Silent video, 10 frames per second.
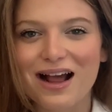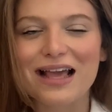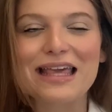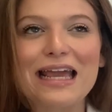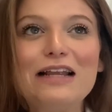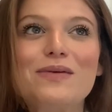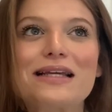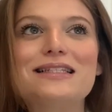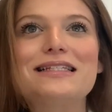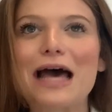I can't even
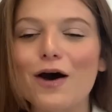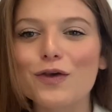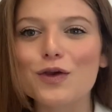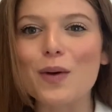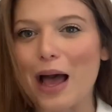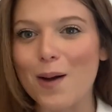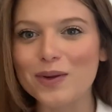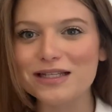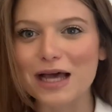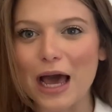get to tell you how
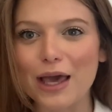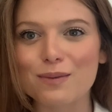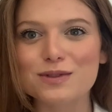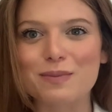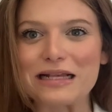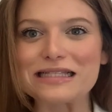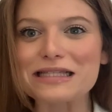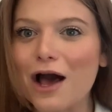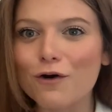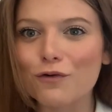many times
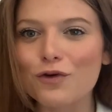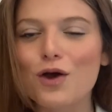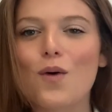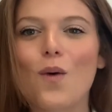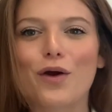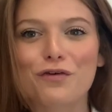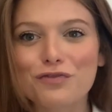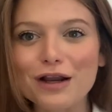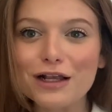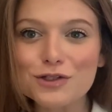myself or a
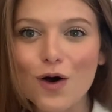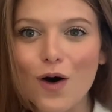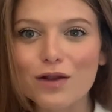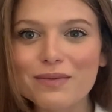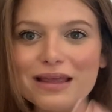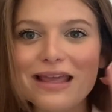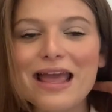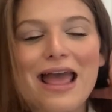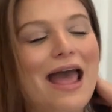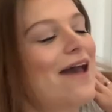friend has called
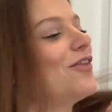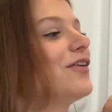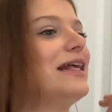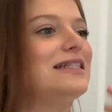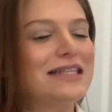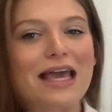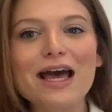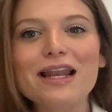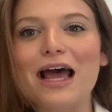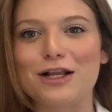me and they're like,
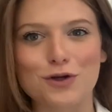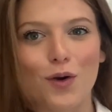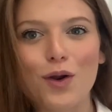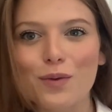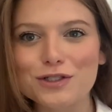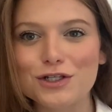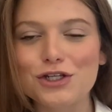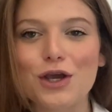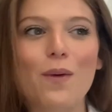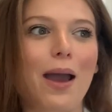Dan, I don't know what to
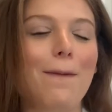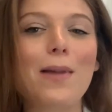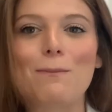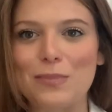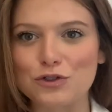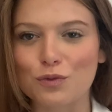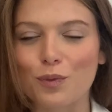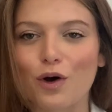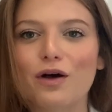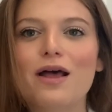do. I'm
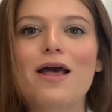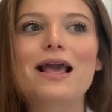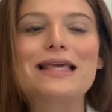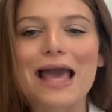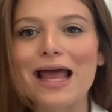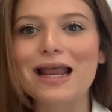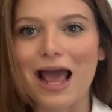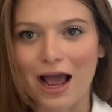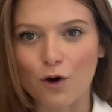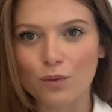miserable. Get
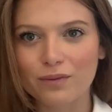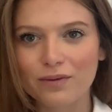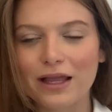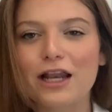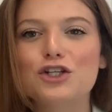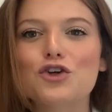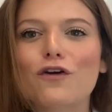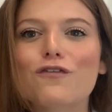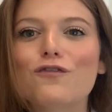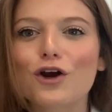out. It is your
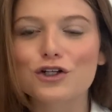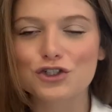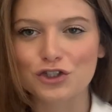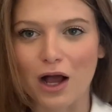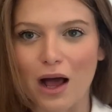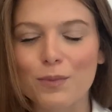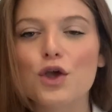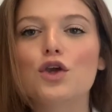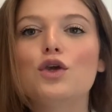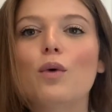first job.
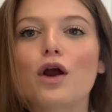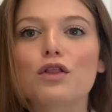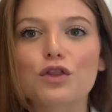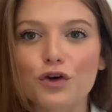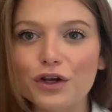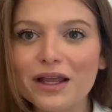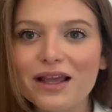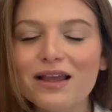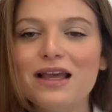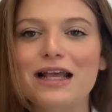You are learning.